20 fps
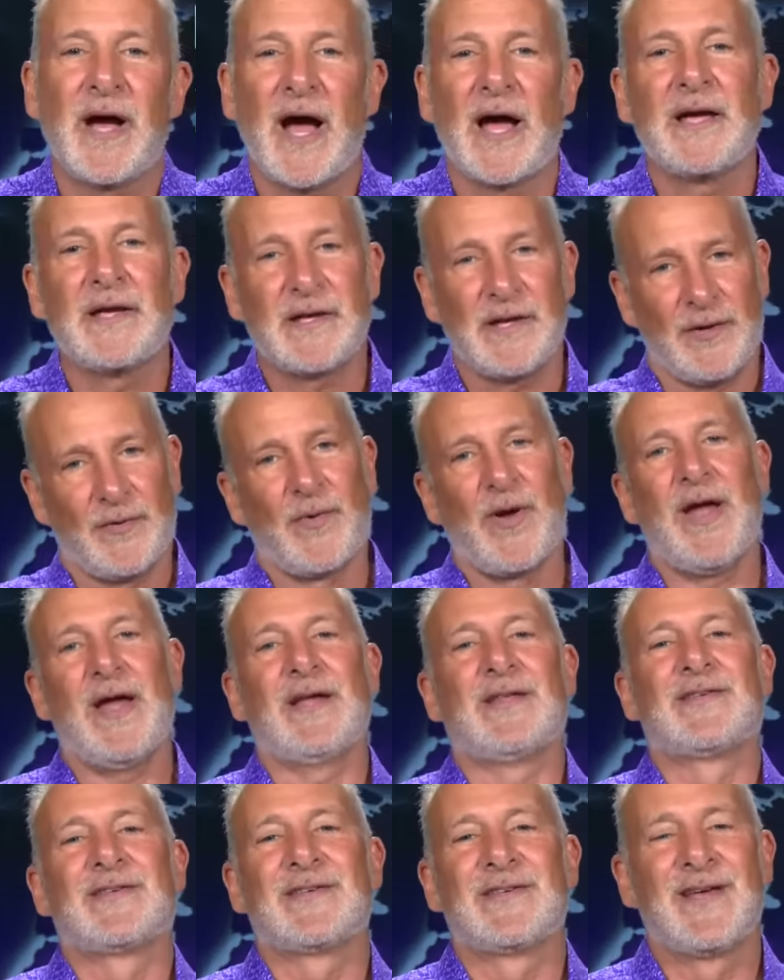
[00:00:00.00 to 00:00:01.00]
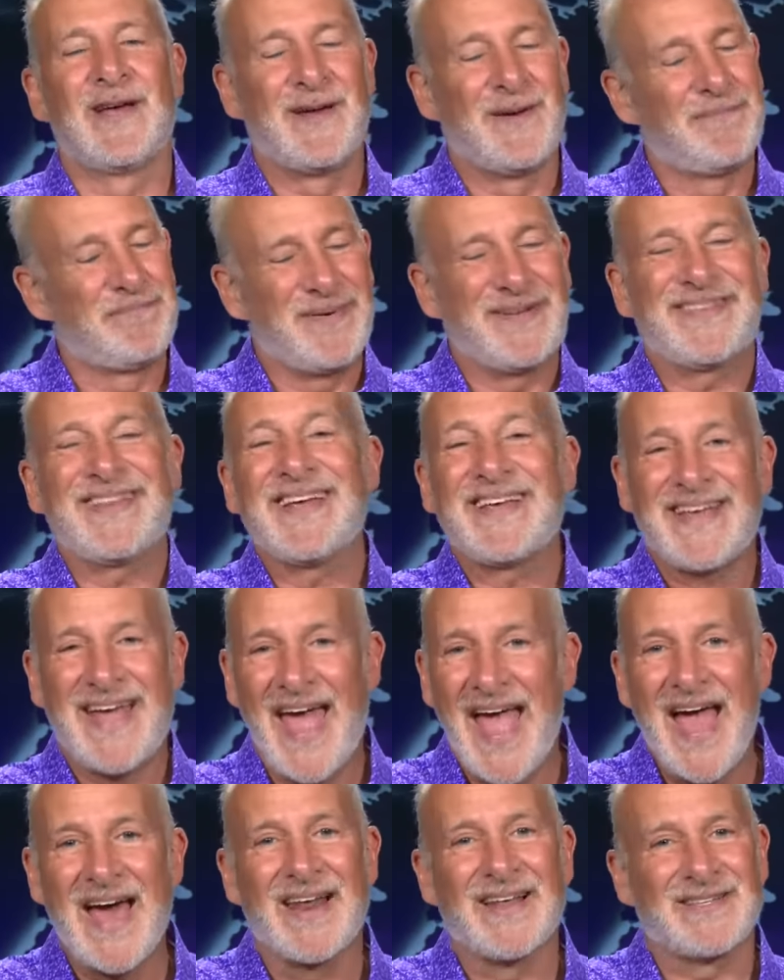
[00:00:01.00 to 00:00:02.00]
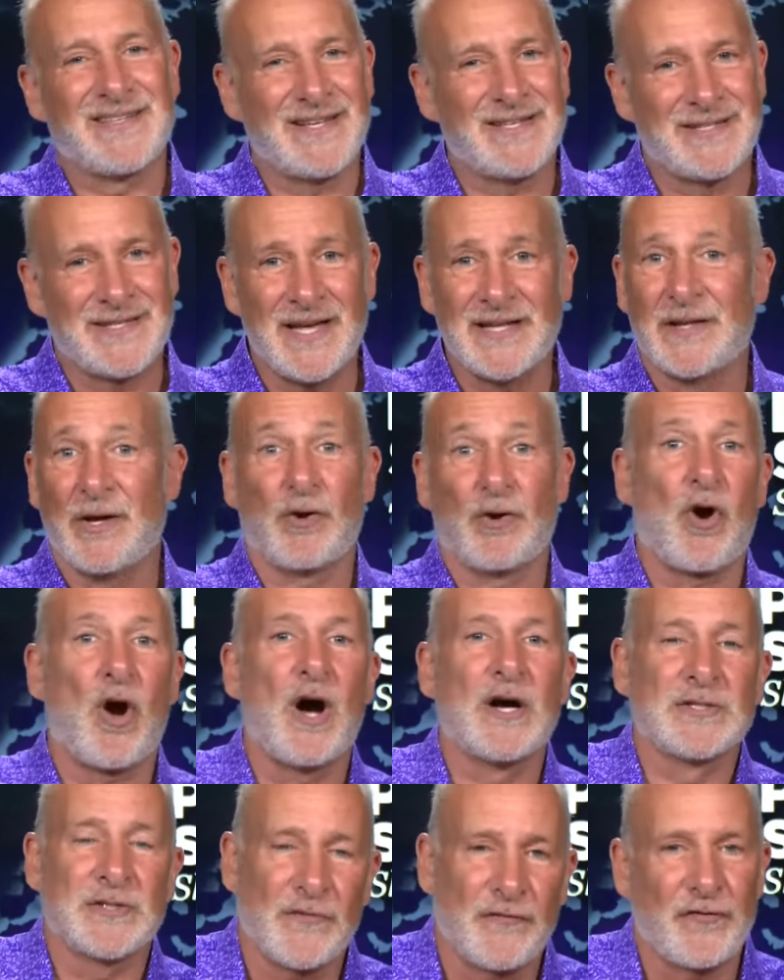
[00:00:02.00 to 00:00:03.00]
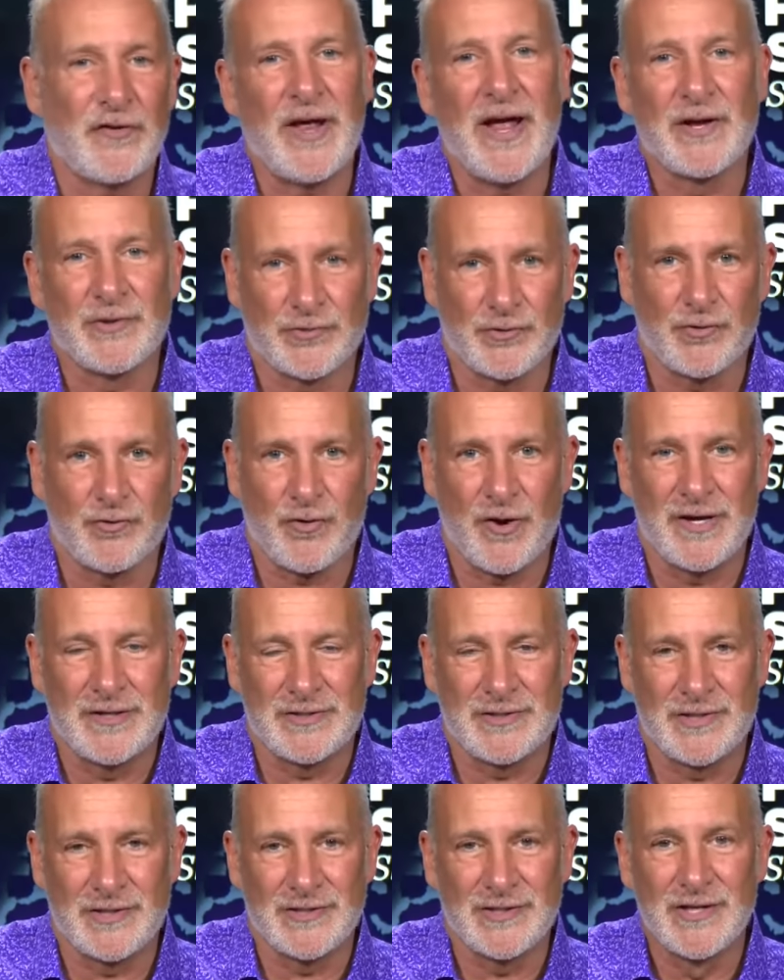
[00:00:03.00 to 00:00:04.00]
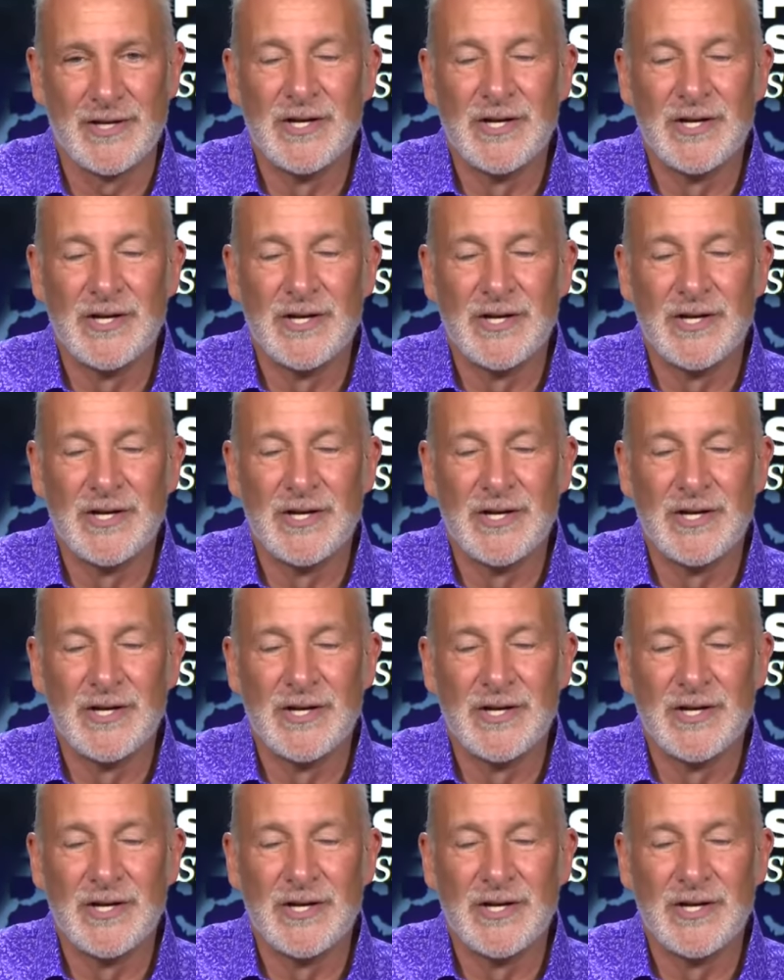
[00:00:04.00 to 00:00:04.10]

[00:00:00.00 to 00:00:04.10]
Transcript: hiking rates, but they can't. As I said, they'll cause a financial crisis.